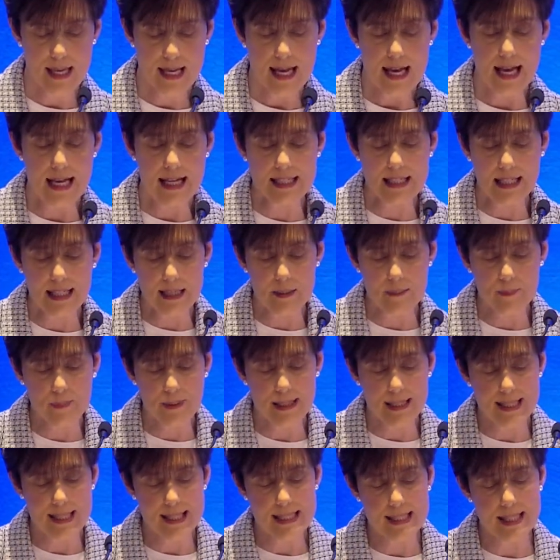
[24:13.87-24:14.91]
And I am
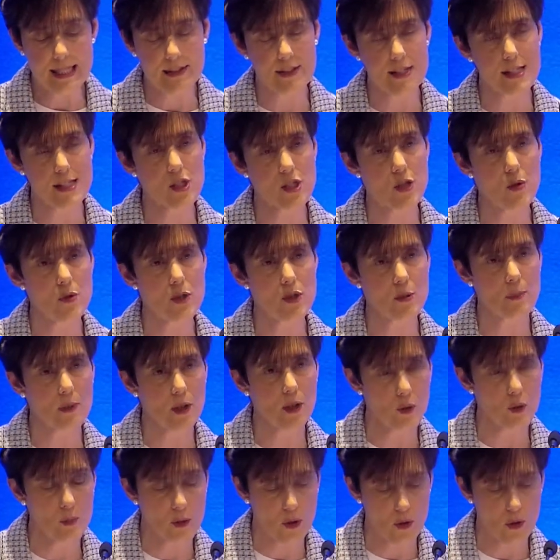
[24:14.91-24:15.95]
pleased that this new
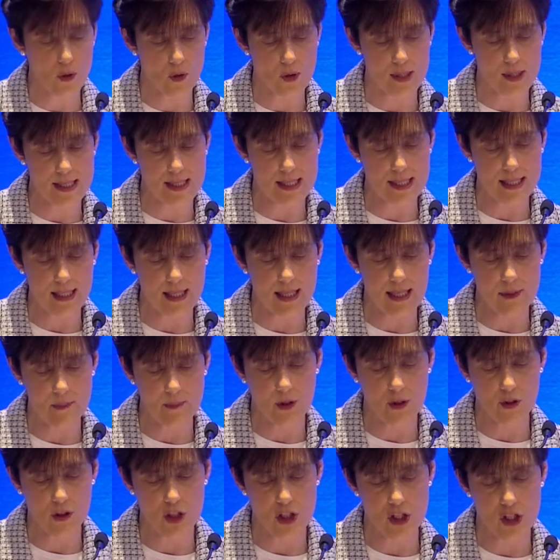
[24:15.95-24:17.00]
diploma course that I am
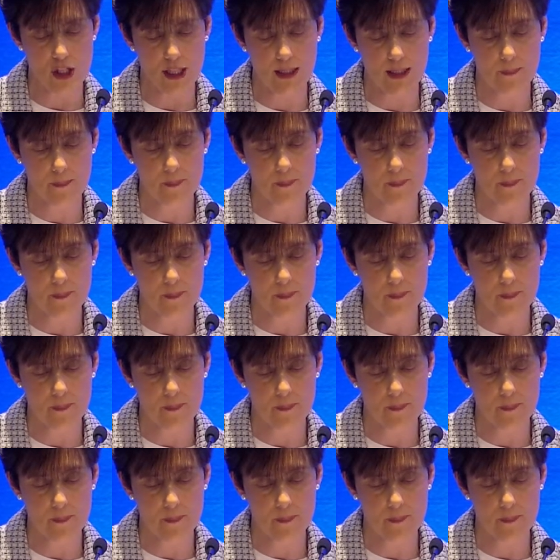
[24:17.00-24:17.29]
launching